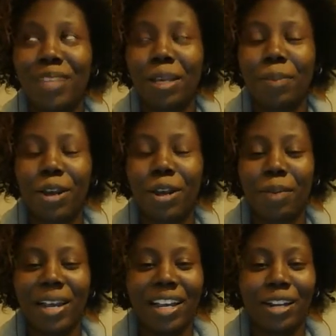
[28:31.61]
comparing
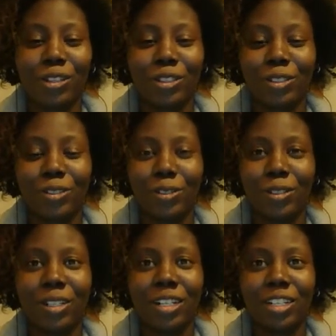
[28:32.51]
my hair to
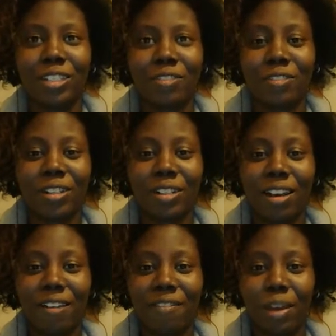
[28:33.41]
different
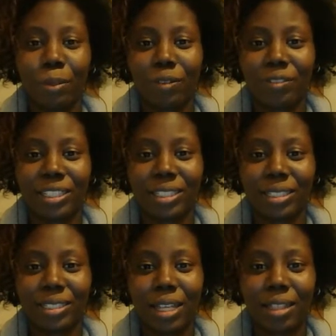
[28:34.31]
fiber
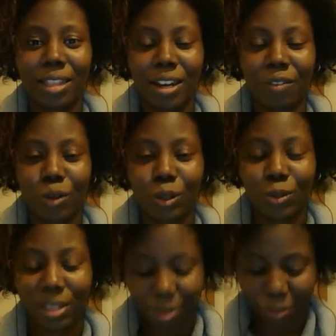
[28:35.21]
fleeces that I've worked
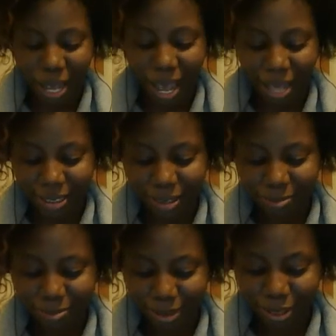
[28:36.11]
with in the past.
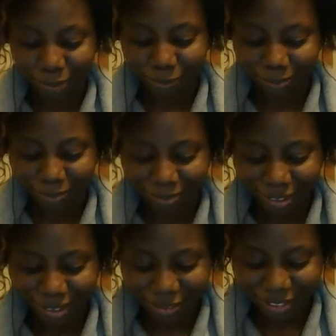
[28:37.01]
So
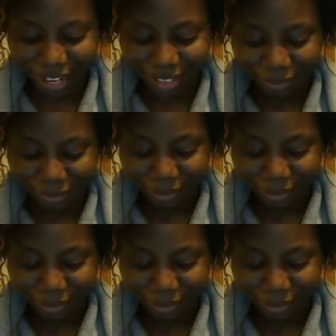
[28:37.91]
there's that.